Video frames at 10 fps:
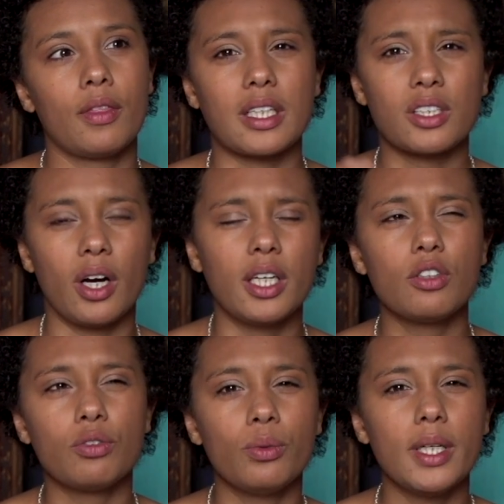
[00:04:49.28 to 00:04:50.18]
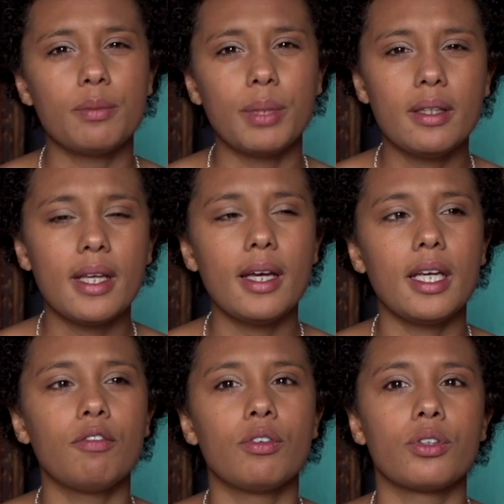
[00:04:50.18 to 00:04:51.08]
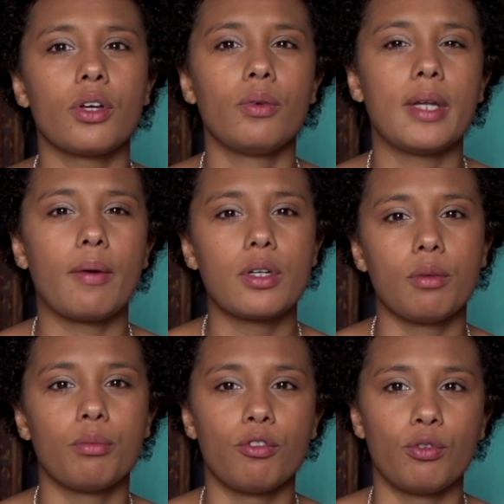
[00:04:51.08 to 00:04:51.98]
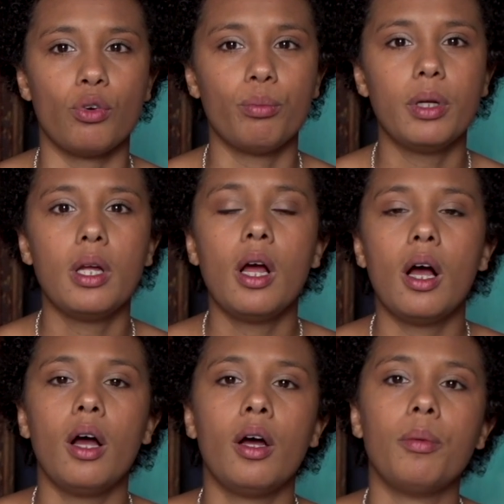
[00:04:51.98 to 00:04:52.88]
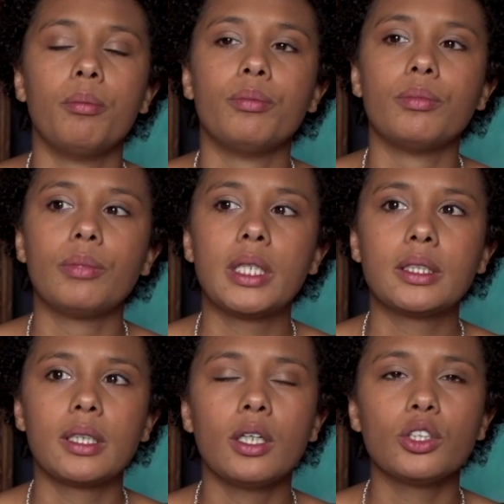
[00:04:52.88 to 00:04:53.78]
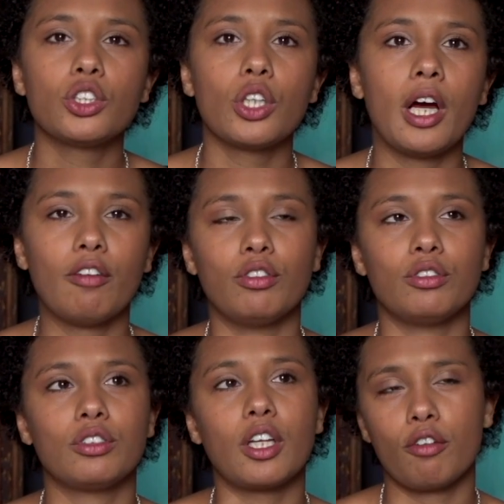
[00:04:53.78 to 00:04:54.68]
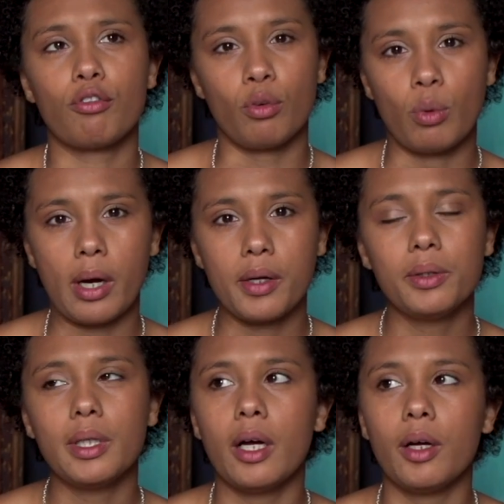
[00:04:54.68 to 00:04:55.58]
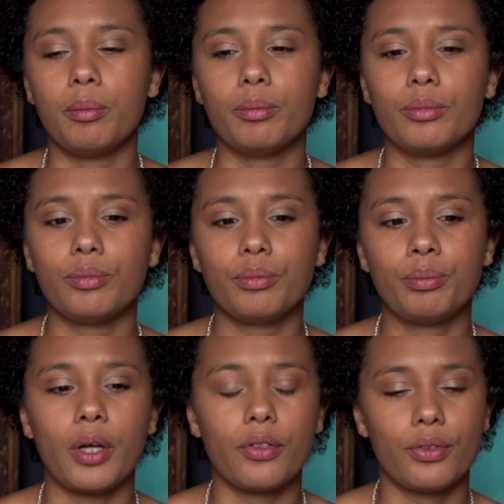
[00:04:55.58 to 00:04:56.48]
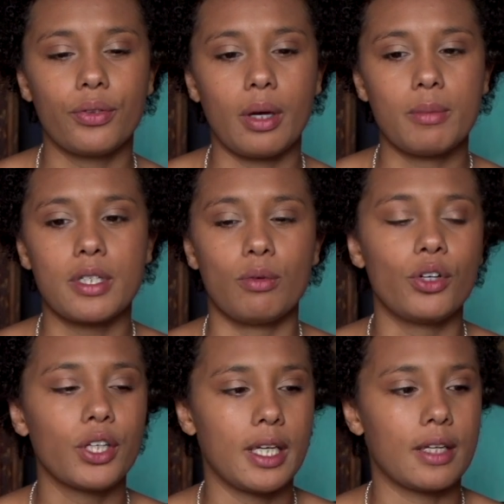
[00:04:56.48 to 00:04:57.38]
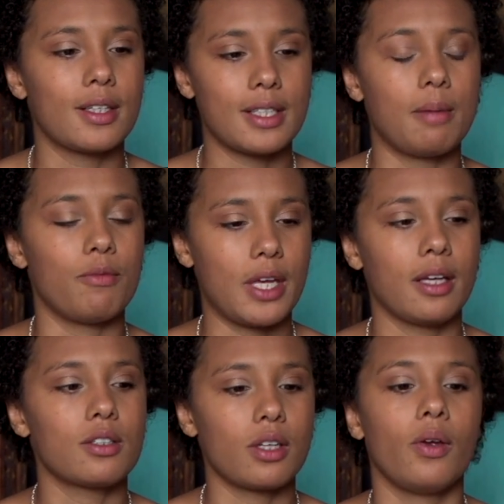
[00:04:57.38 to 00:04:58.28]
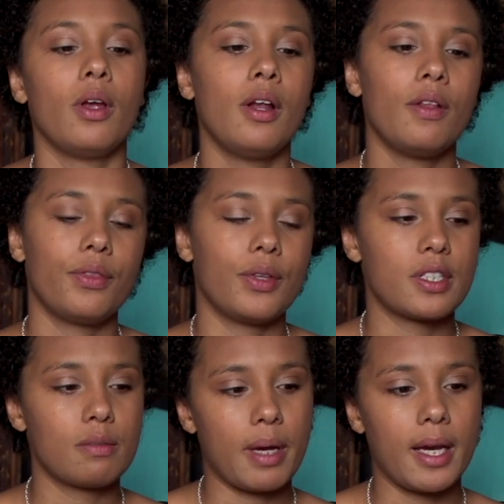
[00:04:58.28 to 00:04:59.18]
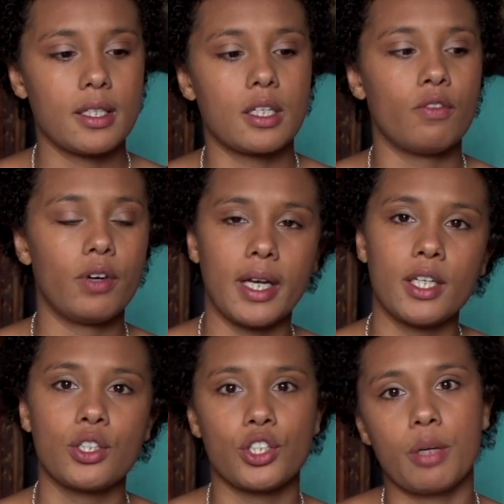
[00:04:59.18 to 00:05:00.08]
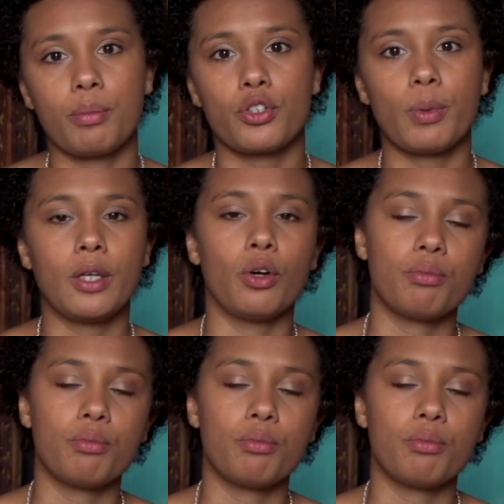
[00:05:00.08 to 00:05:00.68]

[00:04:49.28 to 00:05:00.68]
that's kind of always been there, even though now I don't perform as such. I haven't done it for a while, but I'm still looking at the same thing, so the space and the relationship between